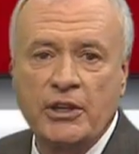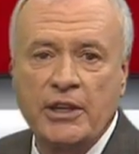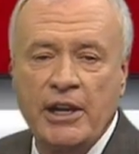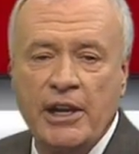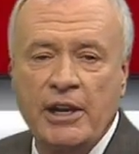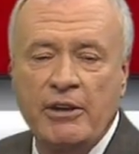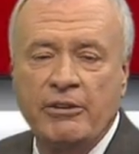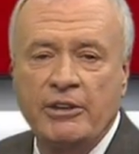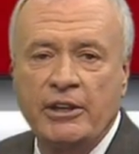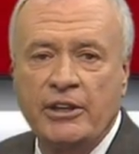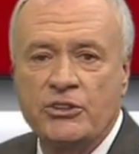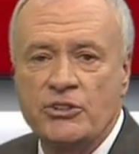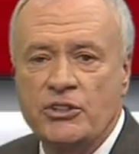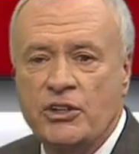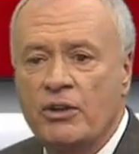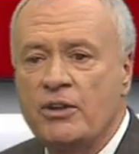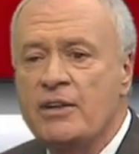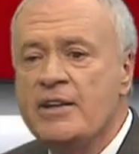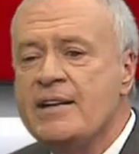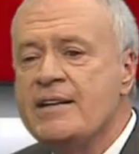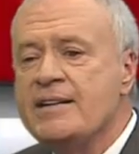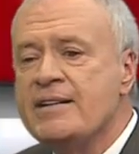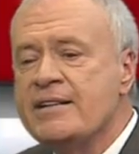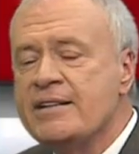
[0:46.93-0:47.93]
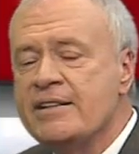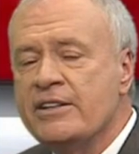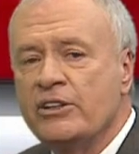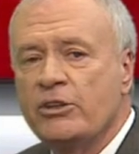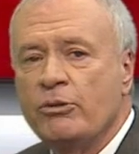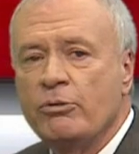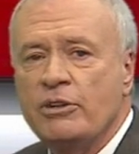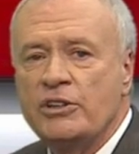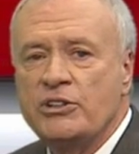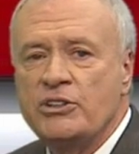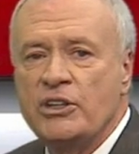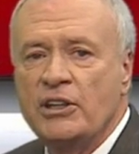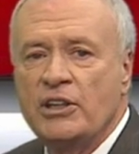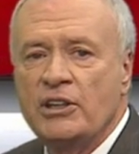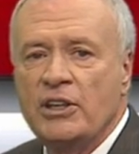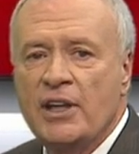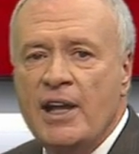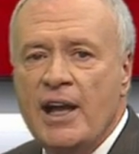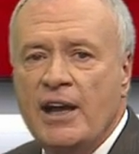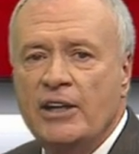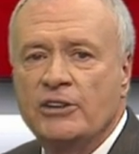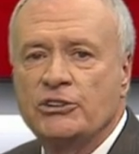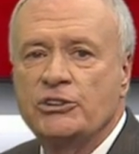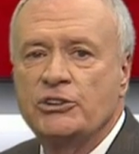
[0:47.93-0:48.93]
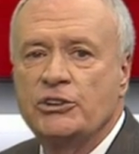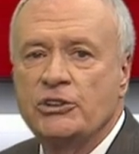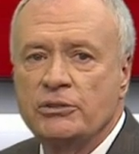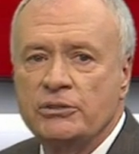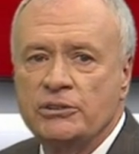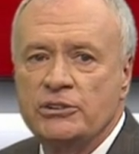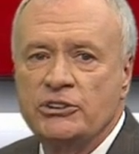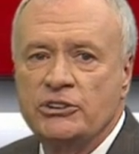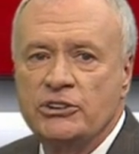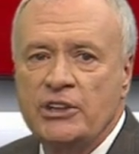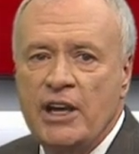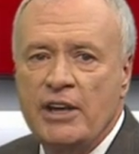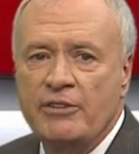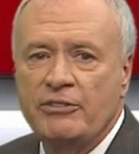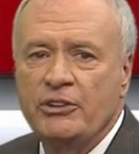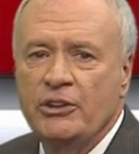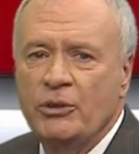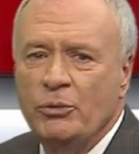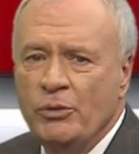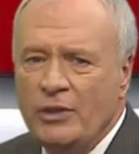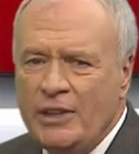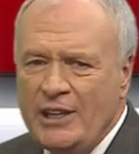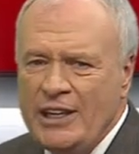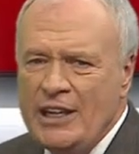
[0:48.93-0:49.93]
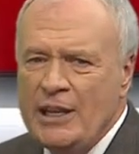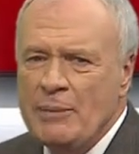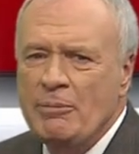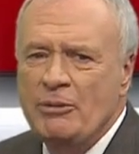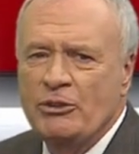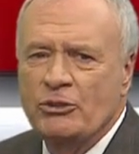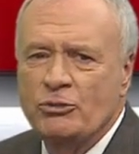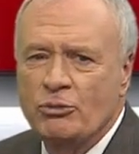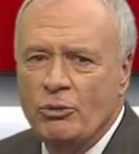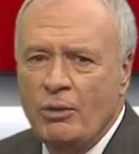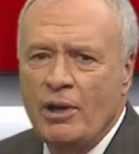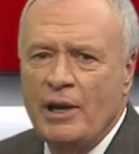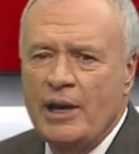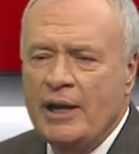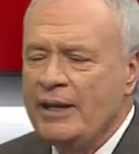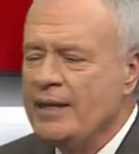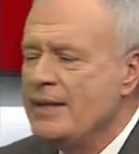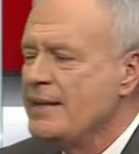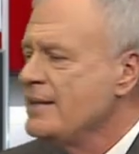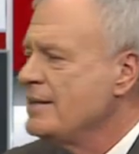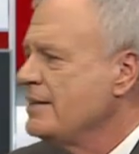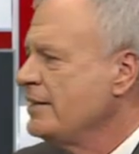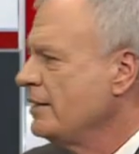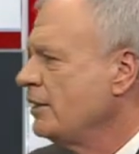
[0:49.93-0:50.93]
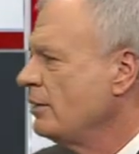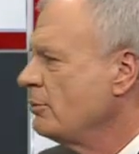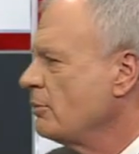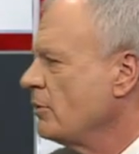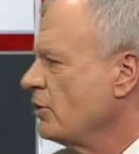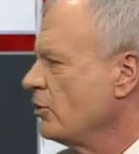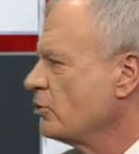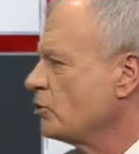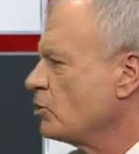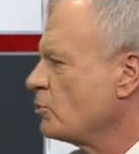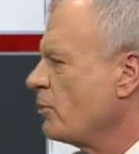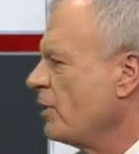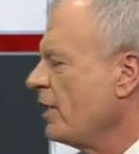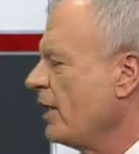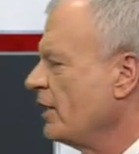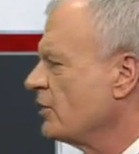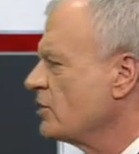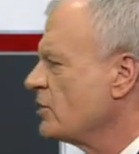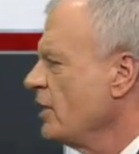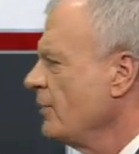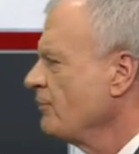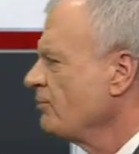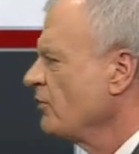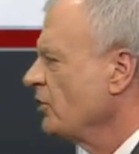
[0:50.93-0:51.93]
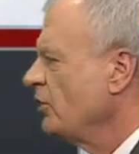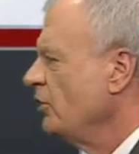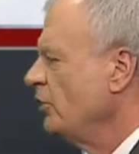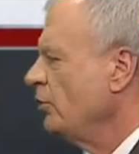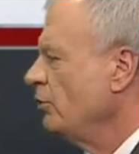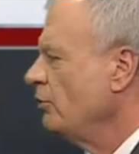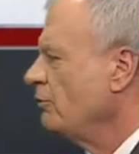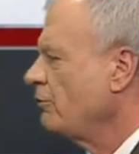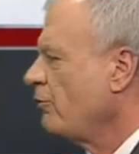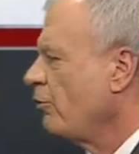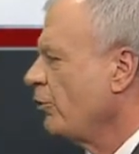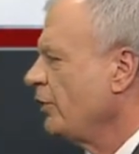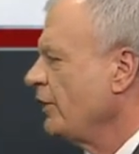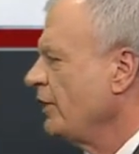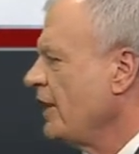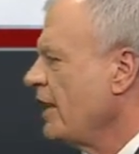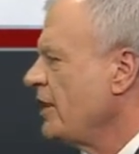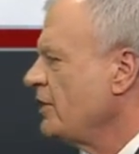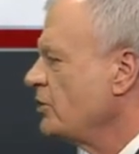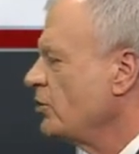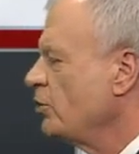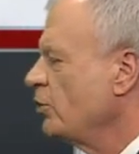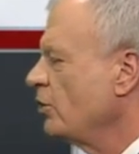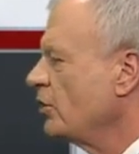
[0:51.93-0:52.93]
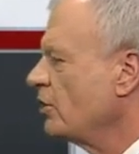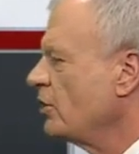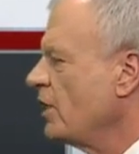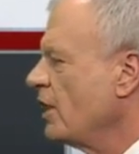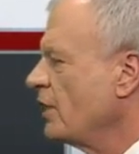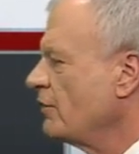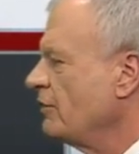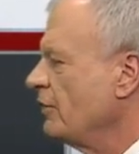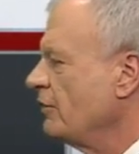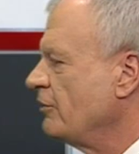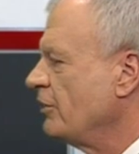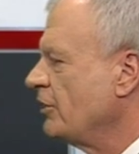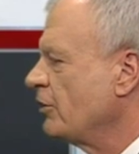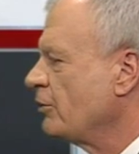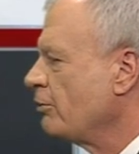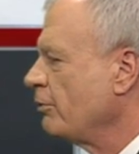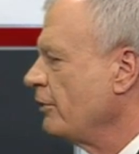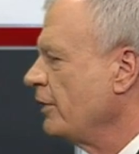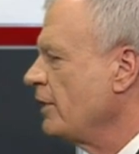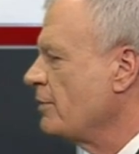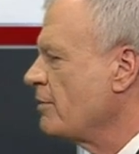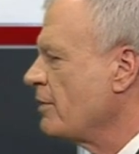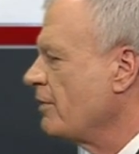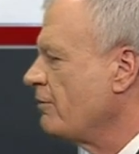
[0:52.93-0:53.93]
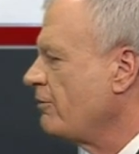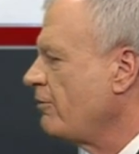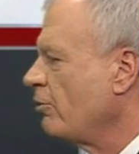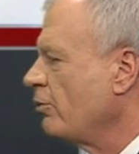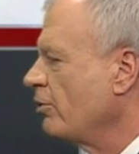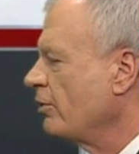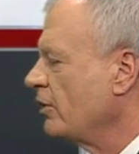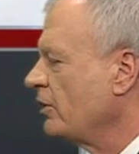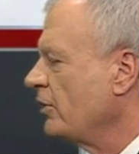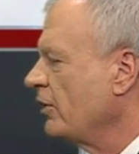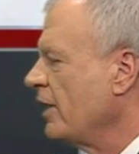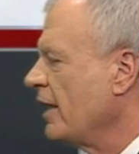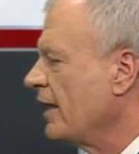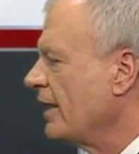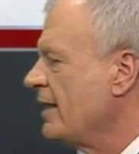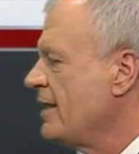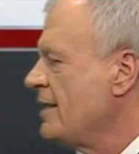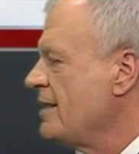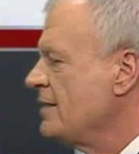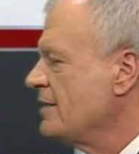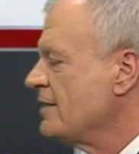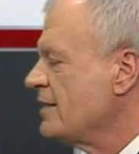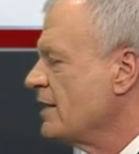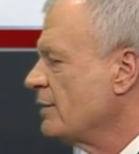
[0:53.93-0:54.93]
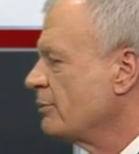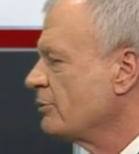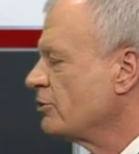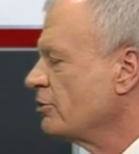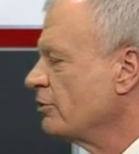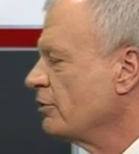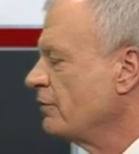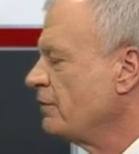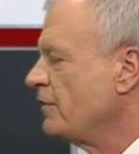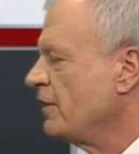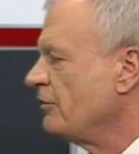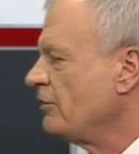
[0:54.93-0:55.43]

Lick area. So increasing clouds during this afternoon. We'll keep it dry in most spots. Noon 48, 2 o'clock 53, and by 4 o'clock, temperature at